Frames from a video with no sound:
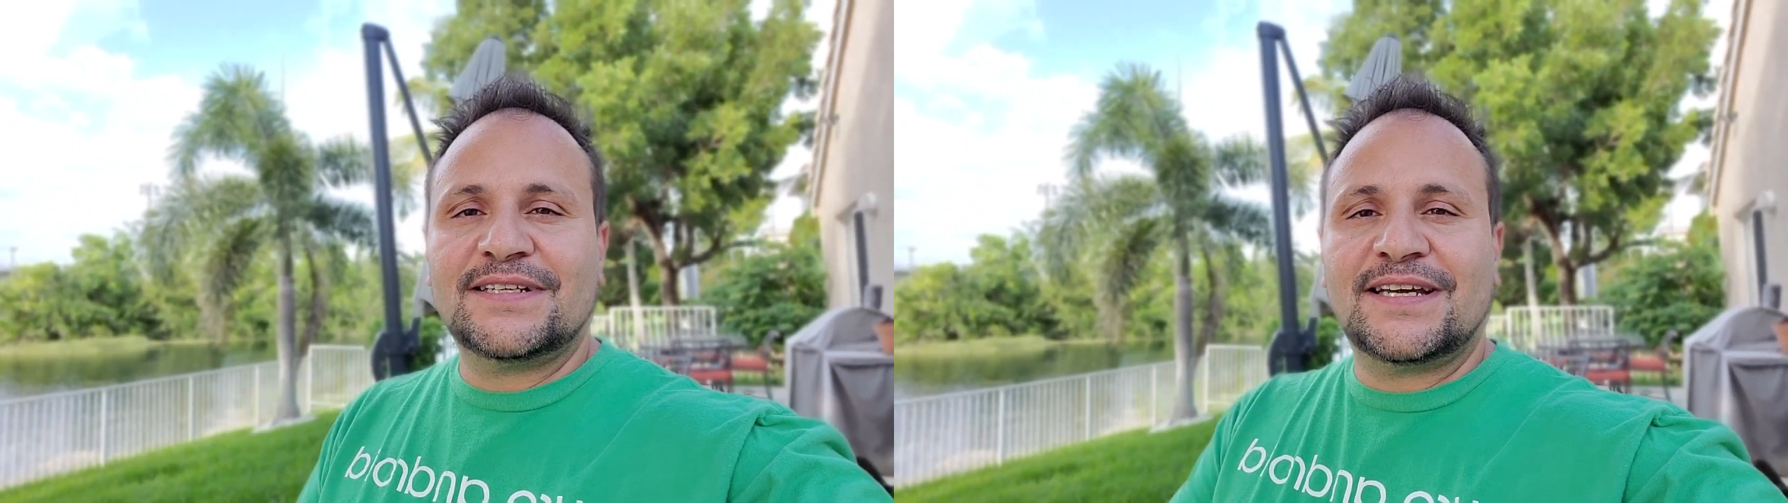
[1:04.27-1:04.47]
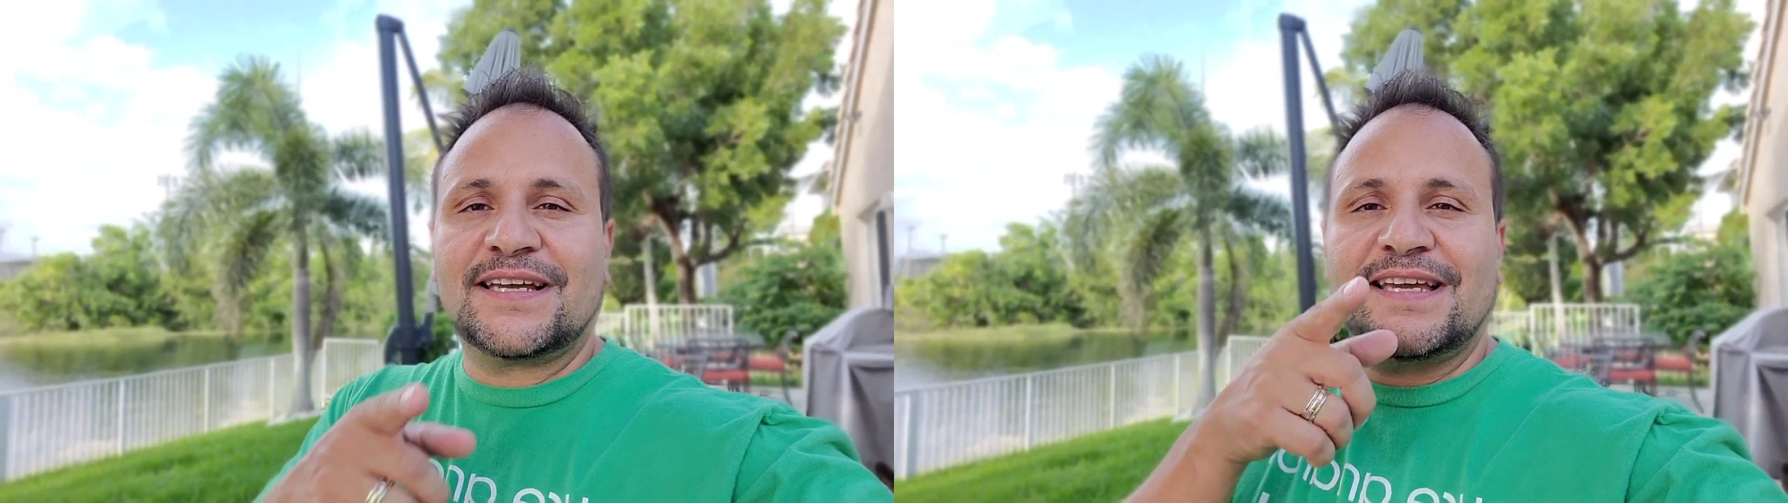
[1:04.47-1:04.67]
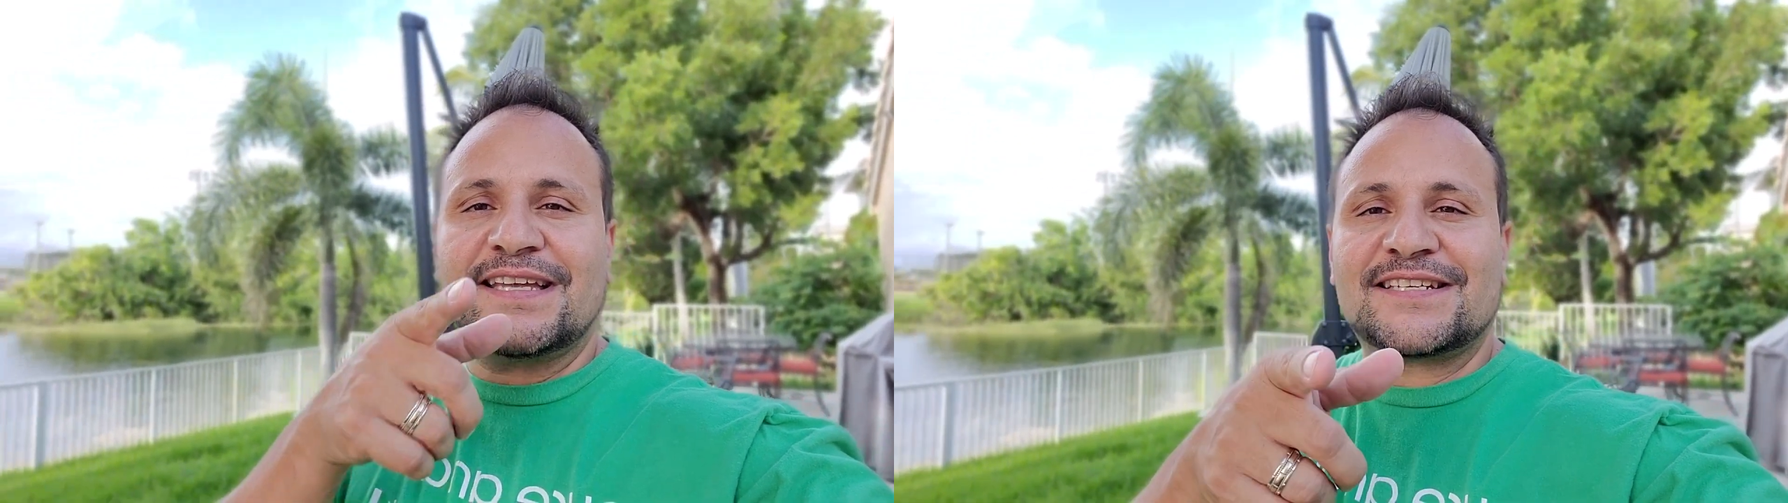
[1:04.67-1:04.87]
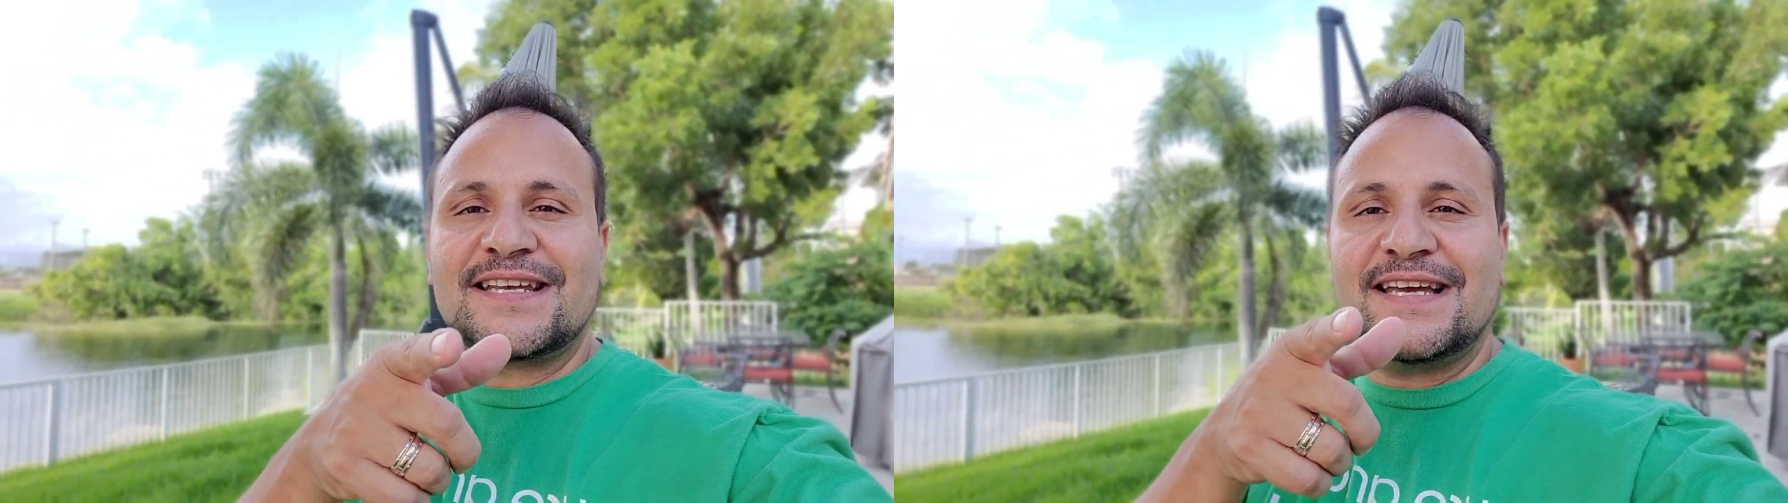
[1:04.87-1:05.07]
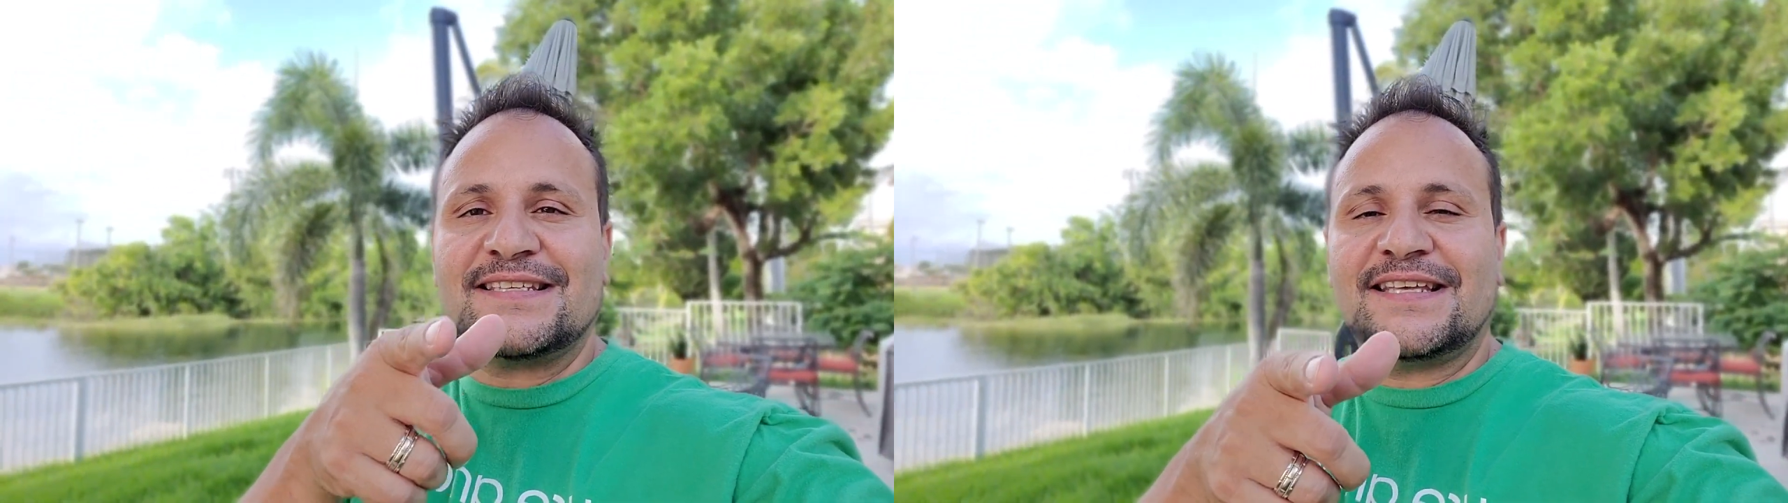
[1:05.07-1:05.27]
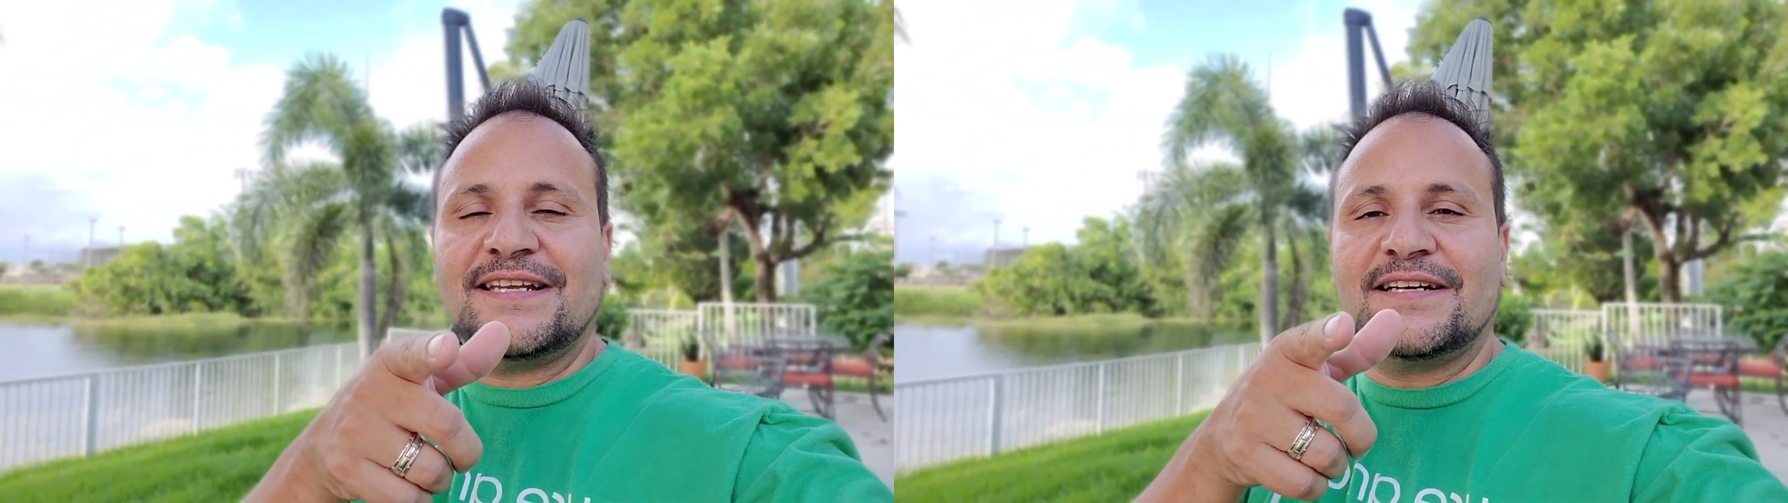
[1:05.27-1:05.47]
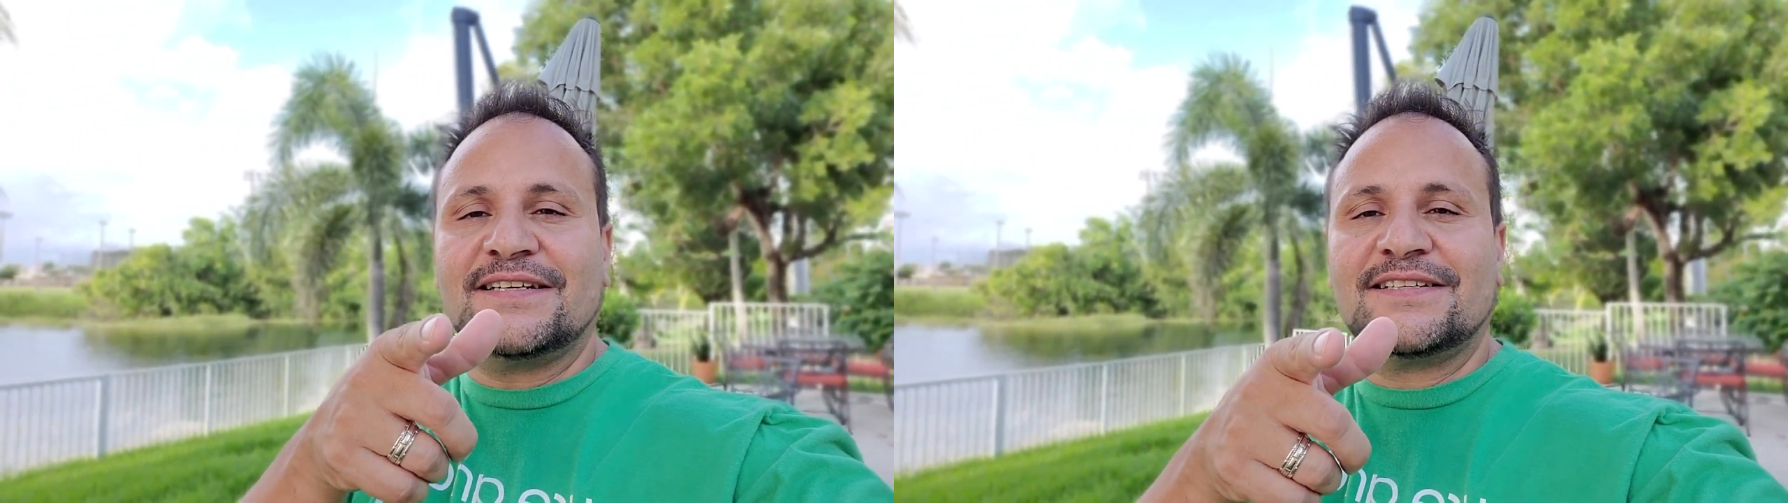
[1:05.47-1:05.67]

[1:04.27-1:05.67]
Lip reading: I'll catch you guys later.